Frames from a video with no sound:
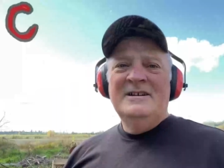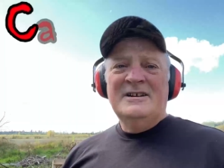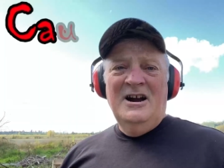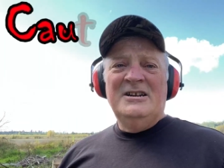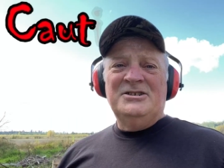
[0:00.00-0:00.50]

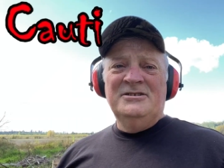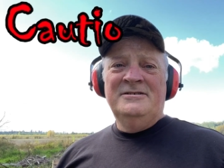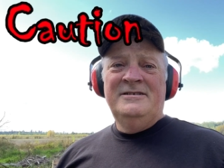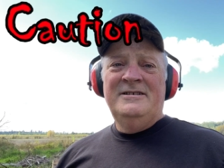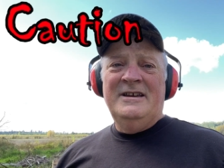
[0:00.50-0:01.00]

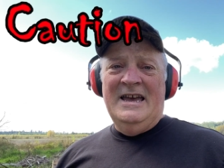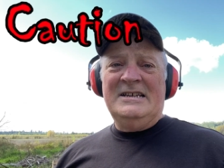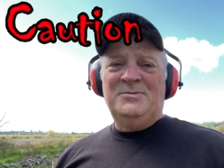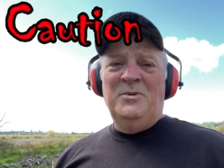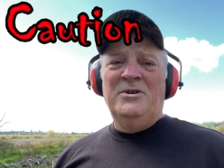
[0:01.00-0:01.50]
Caution,
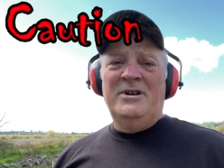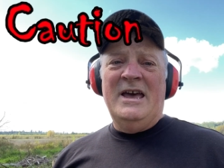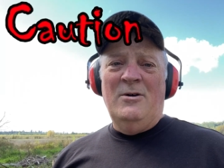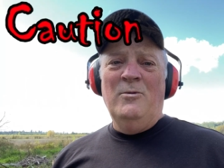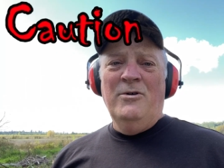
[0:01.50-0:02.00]
expert
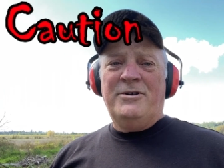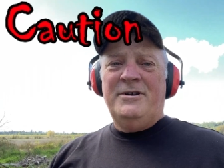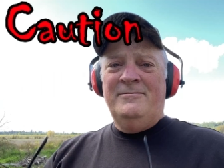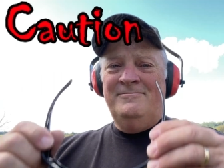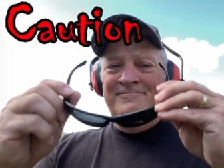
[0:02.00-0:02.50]
at work.